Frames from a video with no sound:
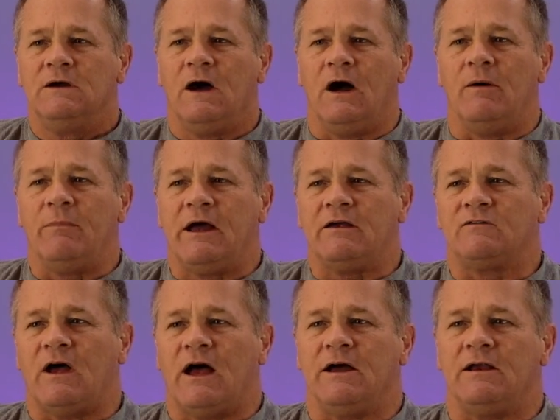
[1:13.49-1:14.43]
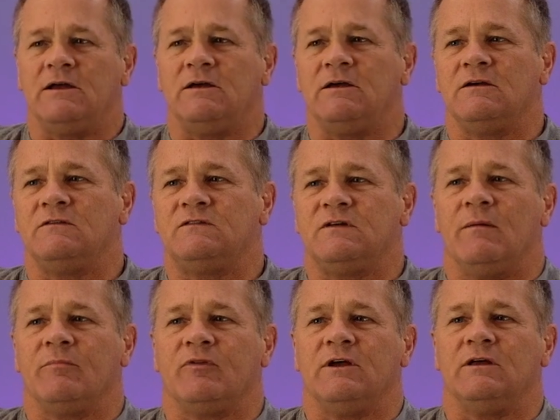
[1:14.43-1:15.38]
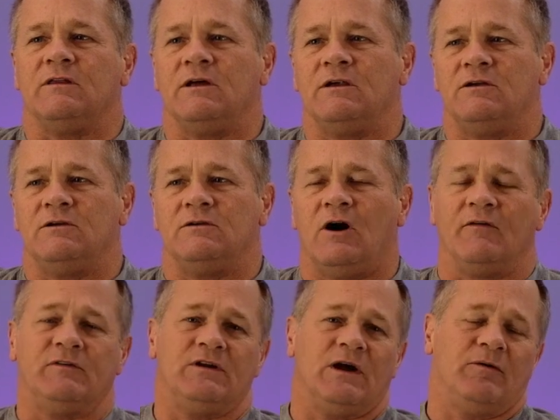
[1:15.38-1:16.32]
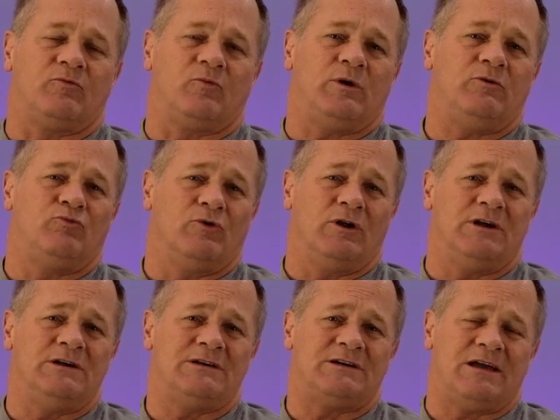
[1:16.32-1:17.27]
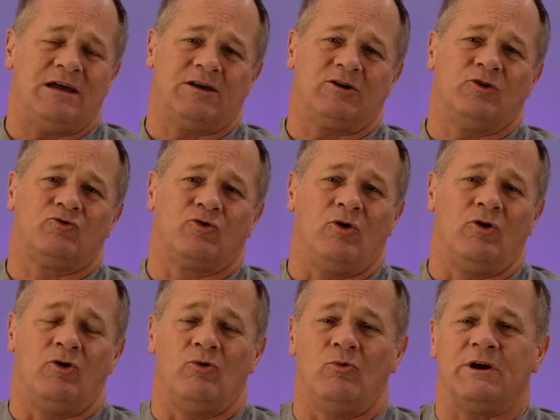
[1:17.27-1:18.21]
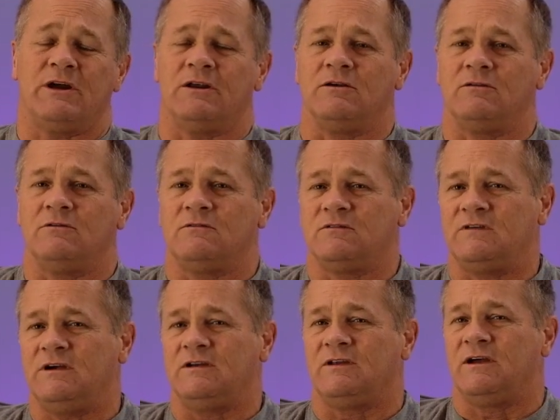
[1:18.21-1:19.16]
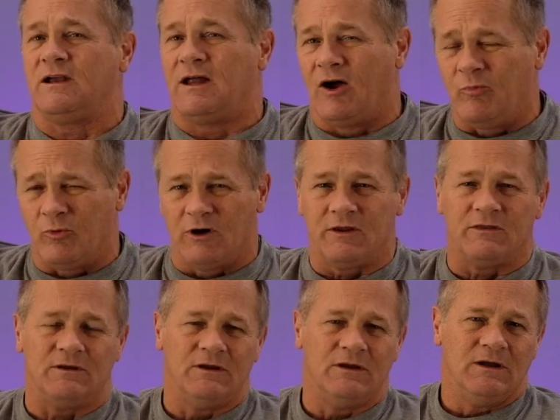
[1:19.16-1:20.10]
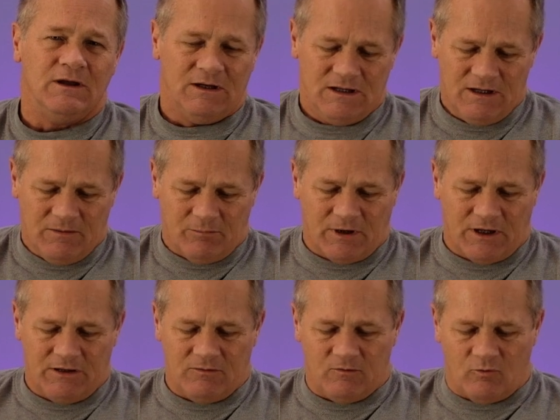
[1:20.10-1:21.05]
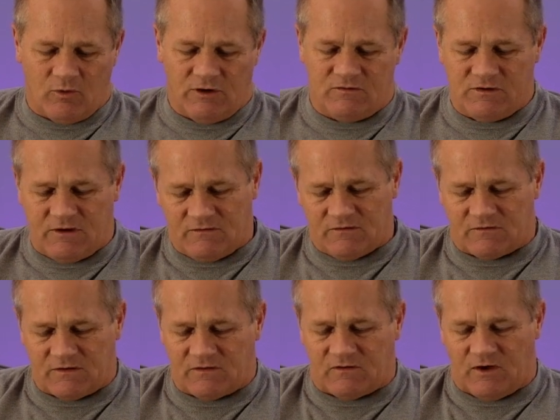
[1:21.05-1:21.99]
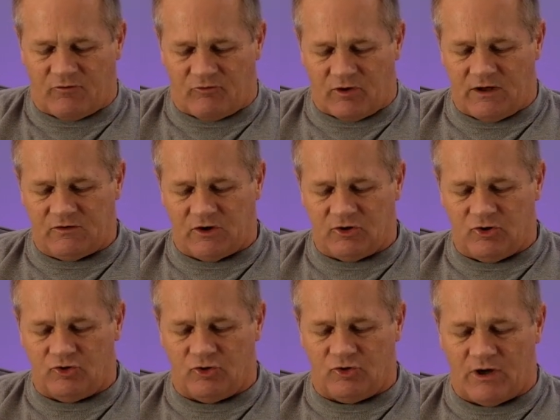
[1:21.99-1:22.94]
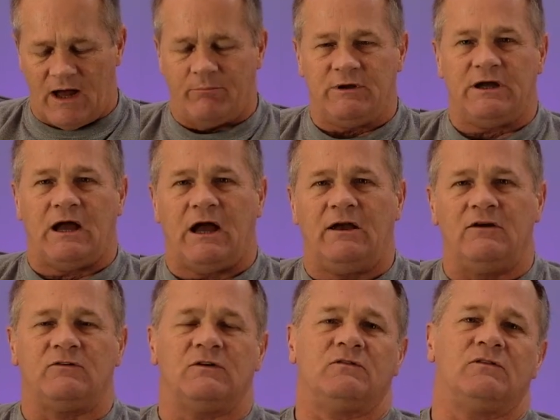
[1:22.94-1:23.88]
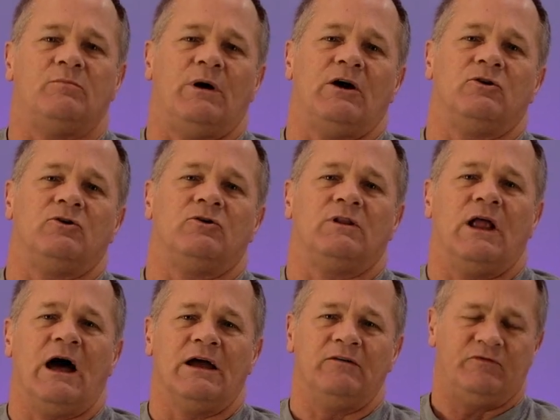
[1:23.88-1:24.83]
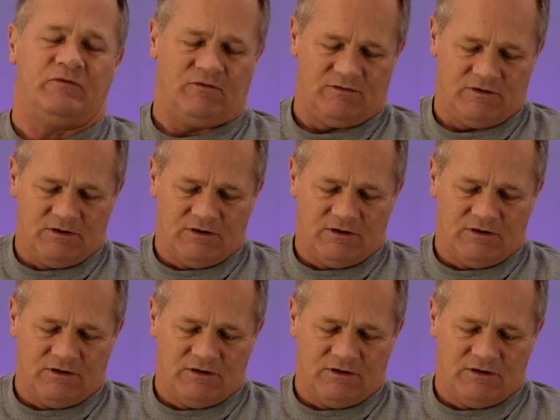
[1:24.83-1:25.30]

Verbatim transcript: Um, anxiety is something that oftentimes we really can't control. We can seek to get help with. But when Jesus says, Therefore I tell you, do not be anxious about your life,